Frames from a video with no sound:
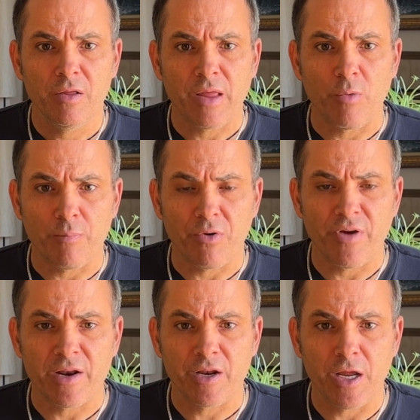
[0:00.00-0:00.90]
that would have
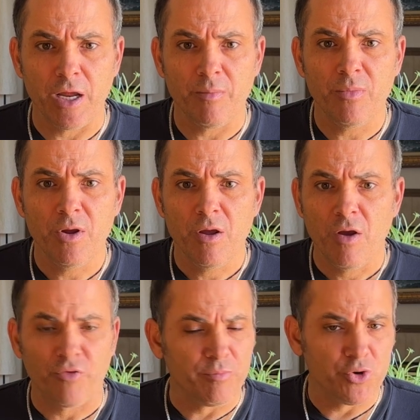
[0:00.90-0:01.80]
prevented him
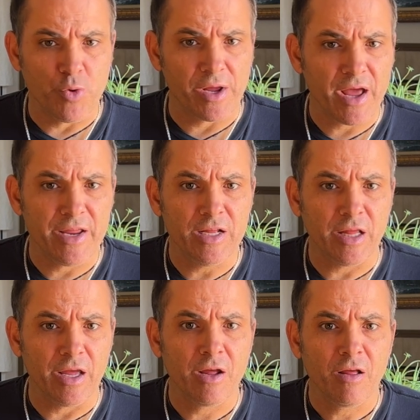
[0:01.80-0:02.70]
from doing
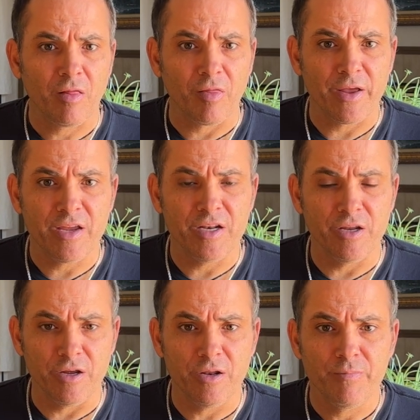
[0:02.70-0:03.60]
anything like he
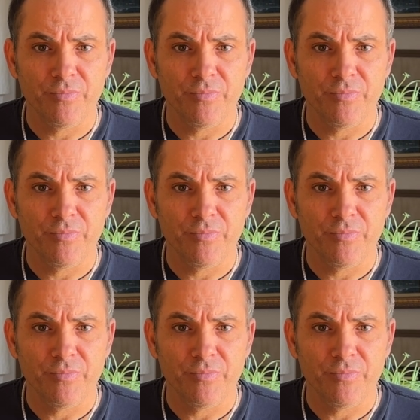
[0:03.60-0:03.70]
did.